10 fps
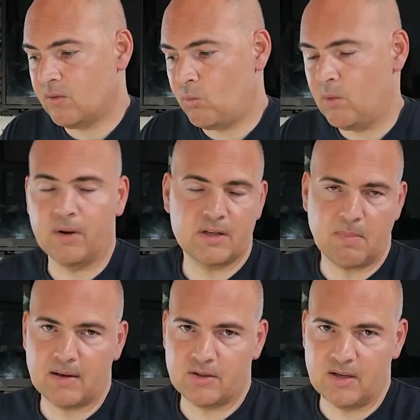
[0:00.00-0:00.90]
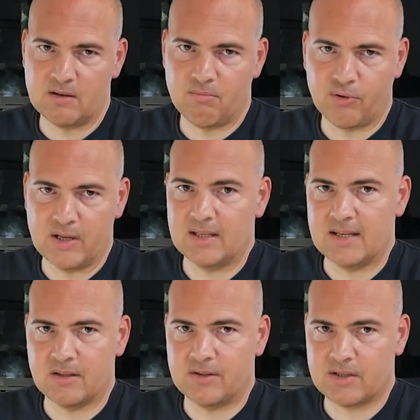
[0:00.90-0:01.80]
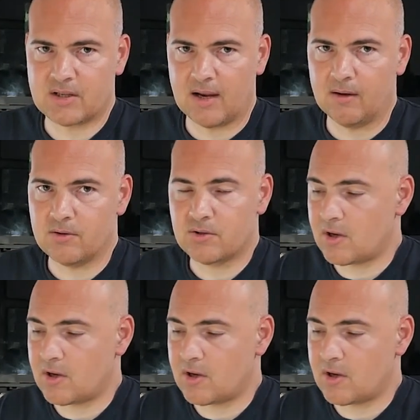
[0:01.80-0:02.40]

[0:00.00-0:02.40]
we would expect to see some pretty decent discounts.